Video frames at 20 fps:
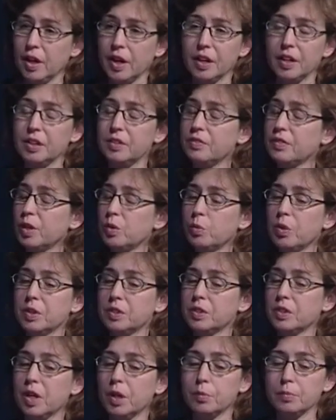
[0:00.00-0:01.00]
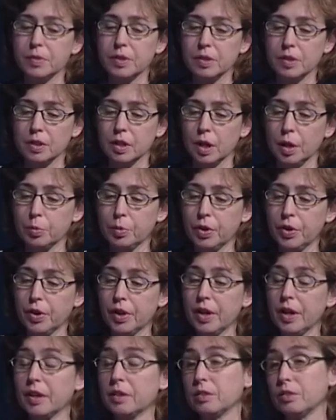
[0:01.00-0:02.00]
And if they want to come to the library
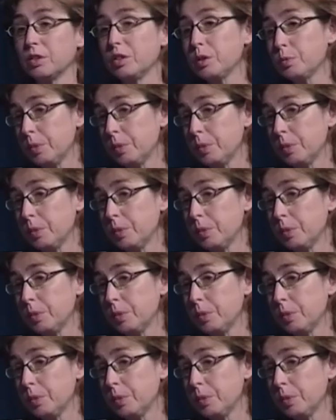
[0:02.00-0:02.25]
and learn